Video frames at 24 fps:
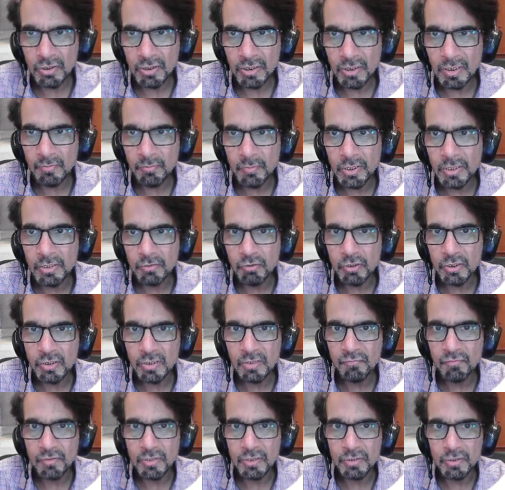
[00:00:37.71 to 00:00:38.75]
namely equation
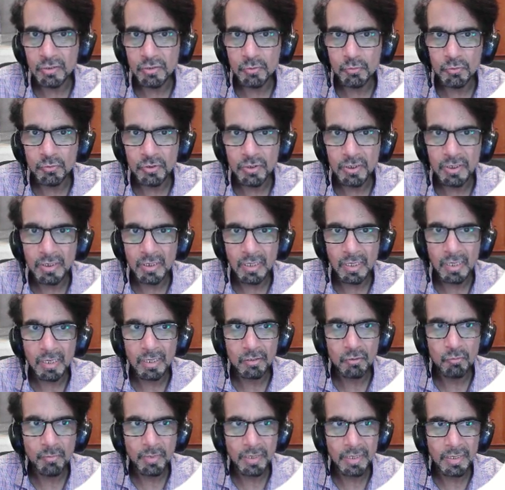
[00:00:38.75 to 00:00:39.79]
of continuity in
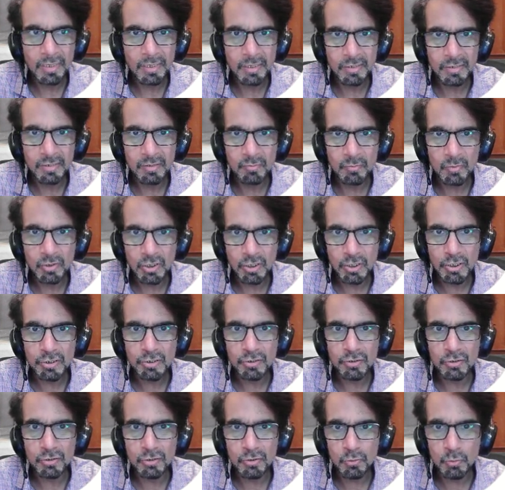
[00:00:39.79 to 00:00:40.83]
electromagnetism,
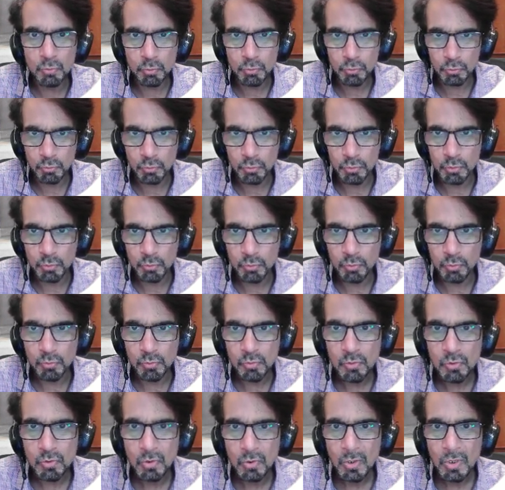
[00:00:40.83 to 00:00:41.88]
is new to
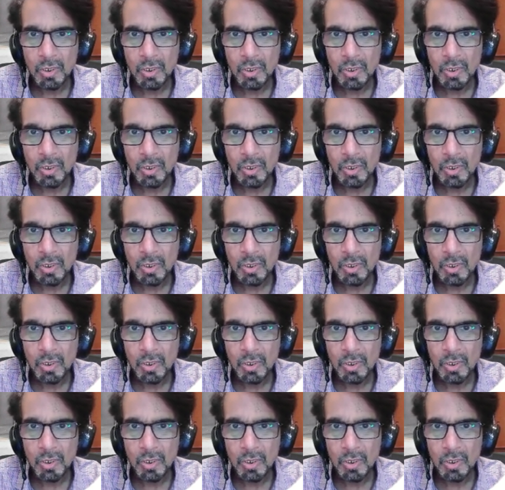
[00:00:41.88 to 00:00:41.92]
you,